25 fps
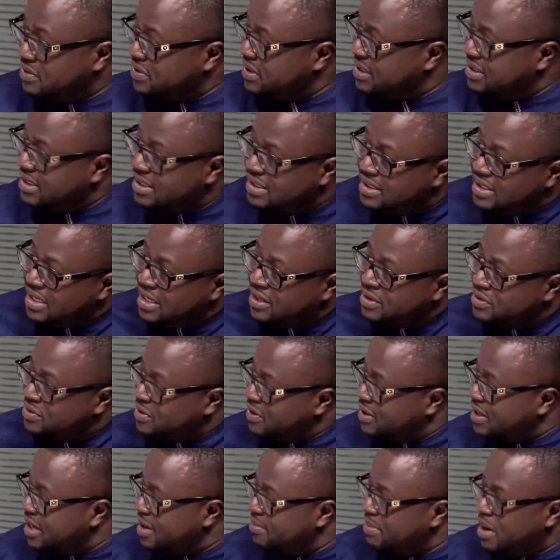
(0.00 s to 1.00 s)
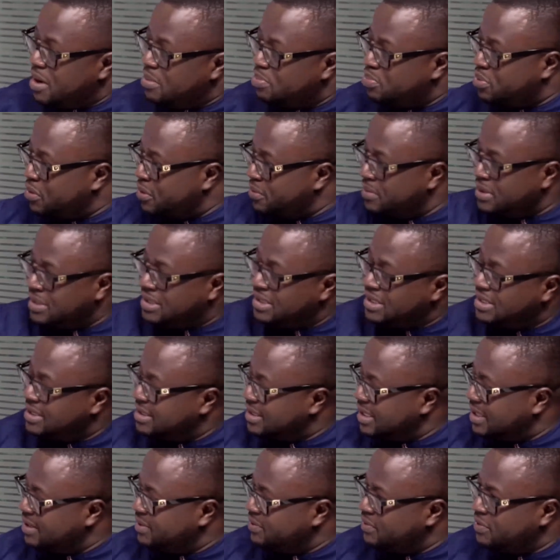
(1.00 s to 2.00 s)
You sit here and talk about promises
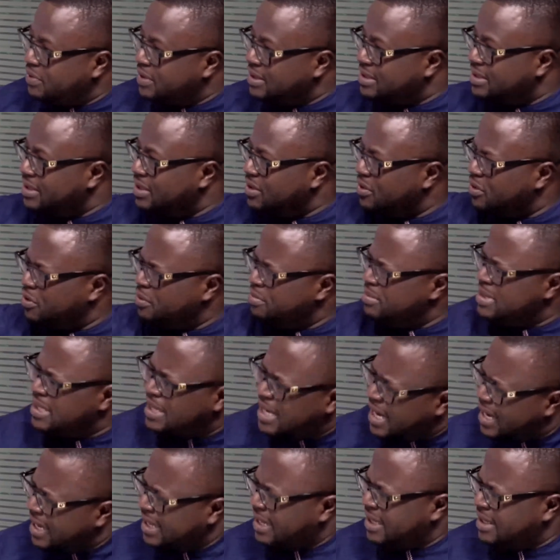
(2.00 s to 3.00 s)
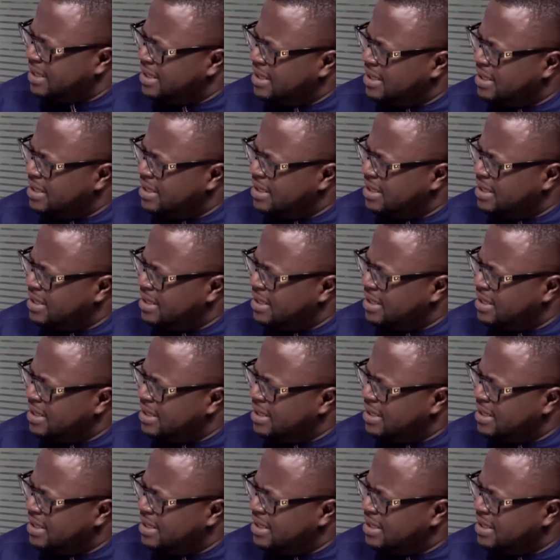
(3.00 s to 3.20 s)
and what will be kind.